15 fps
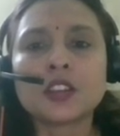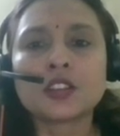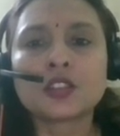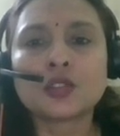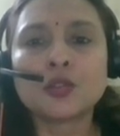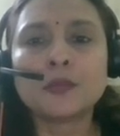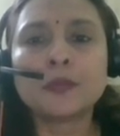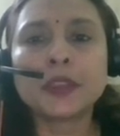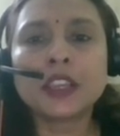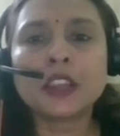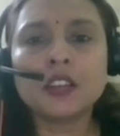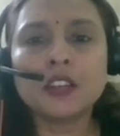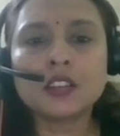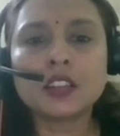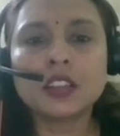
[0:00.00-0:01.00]
So
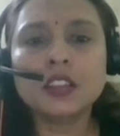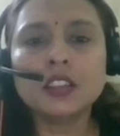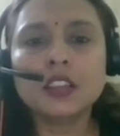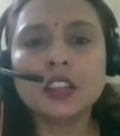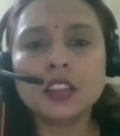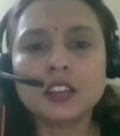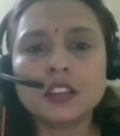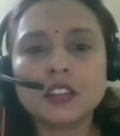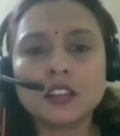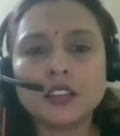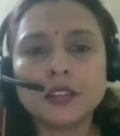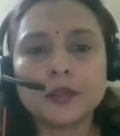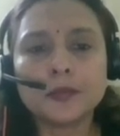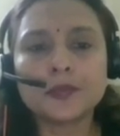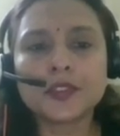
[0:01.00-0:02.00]
because in the
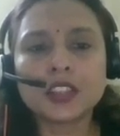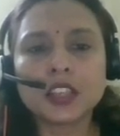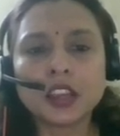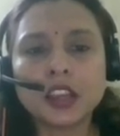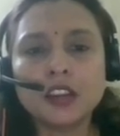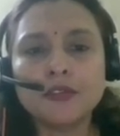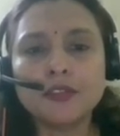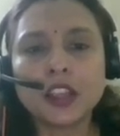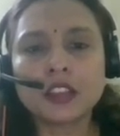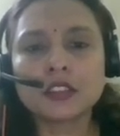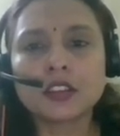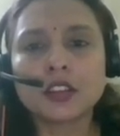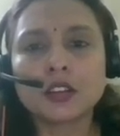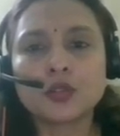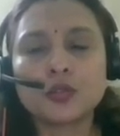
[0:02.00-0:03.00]
um, second
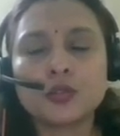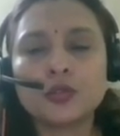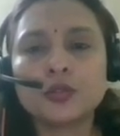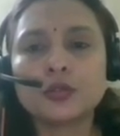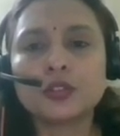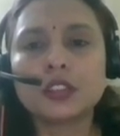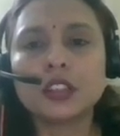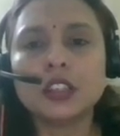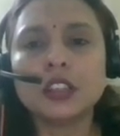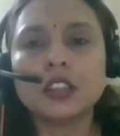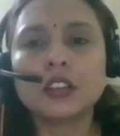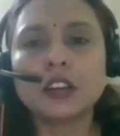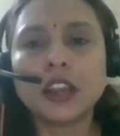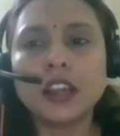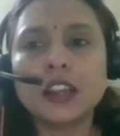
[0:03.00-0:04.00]
flex algo,
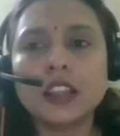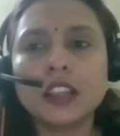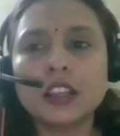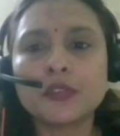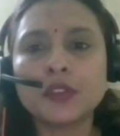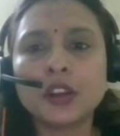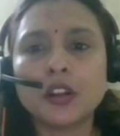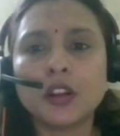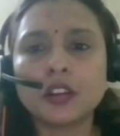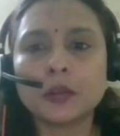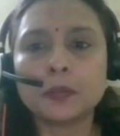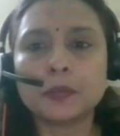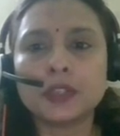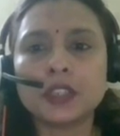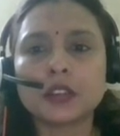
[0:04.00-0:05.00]
the red link will not
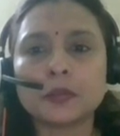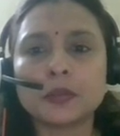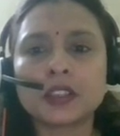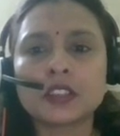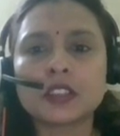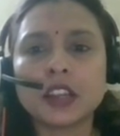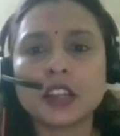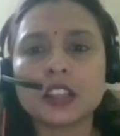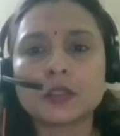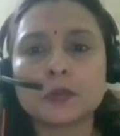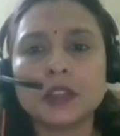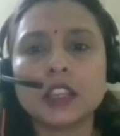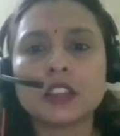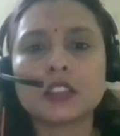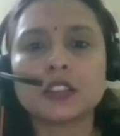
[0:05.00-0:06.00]
appear because that has
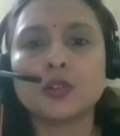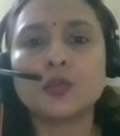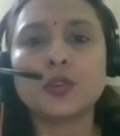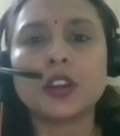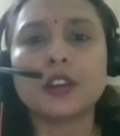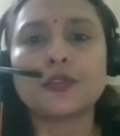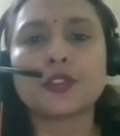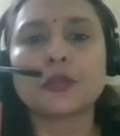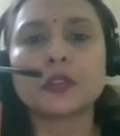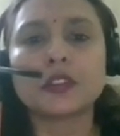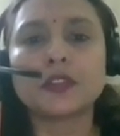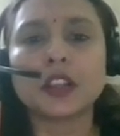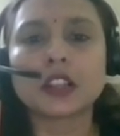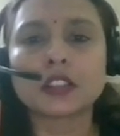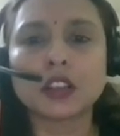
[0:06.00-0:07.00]
been excluded from
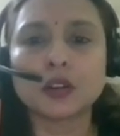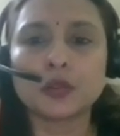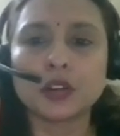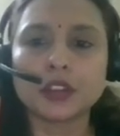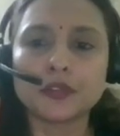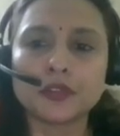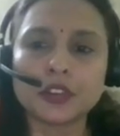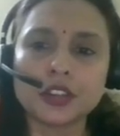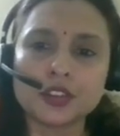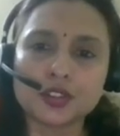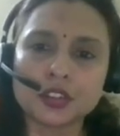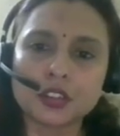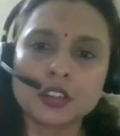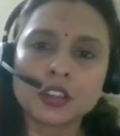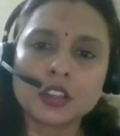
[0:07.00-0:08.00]
the flex algo
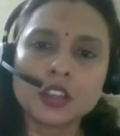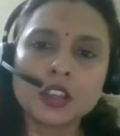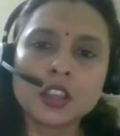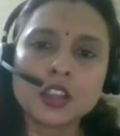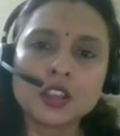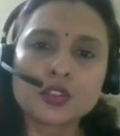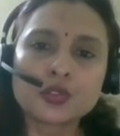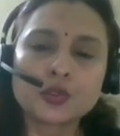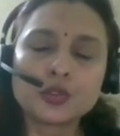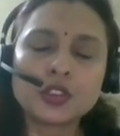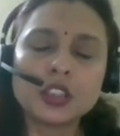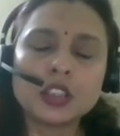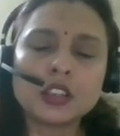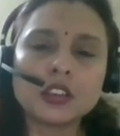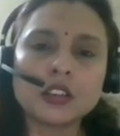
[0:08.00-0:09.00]
definition. So
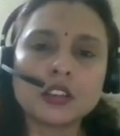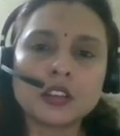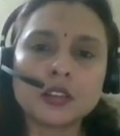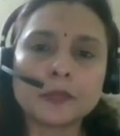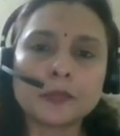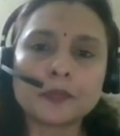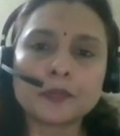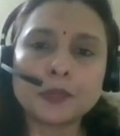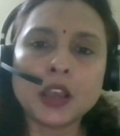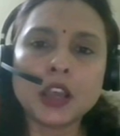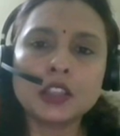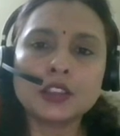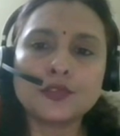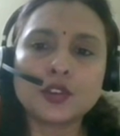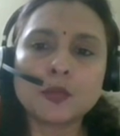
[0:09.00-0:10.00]
the um,
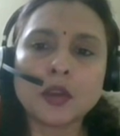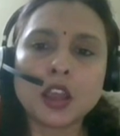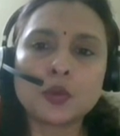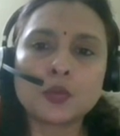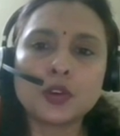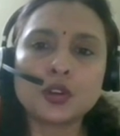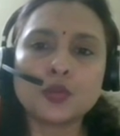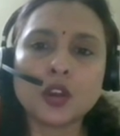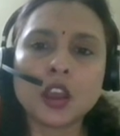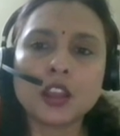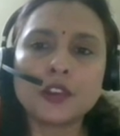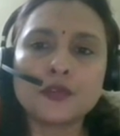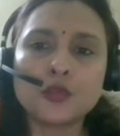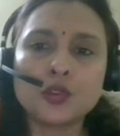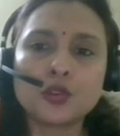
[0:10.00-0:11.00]
path from R1 to
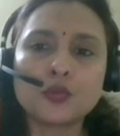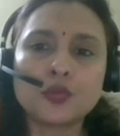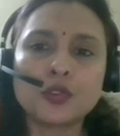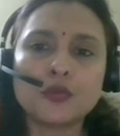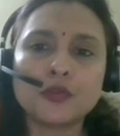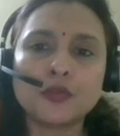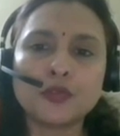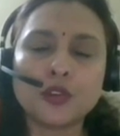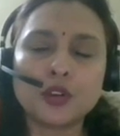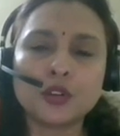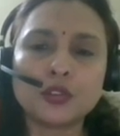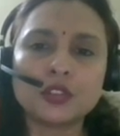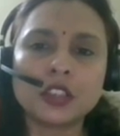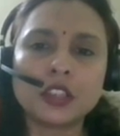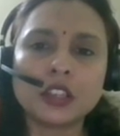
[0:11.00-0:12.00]
R4 would
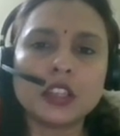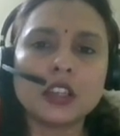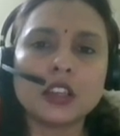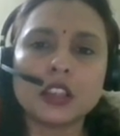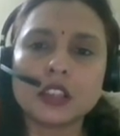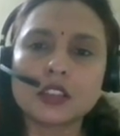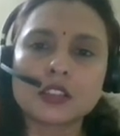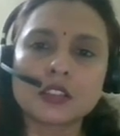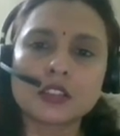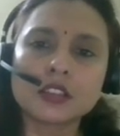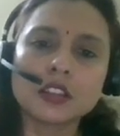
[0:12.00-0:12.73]
follow the green links.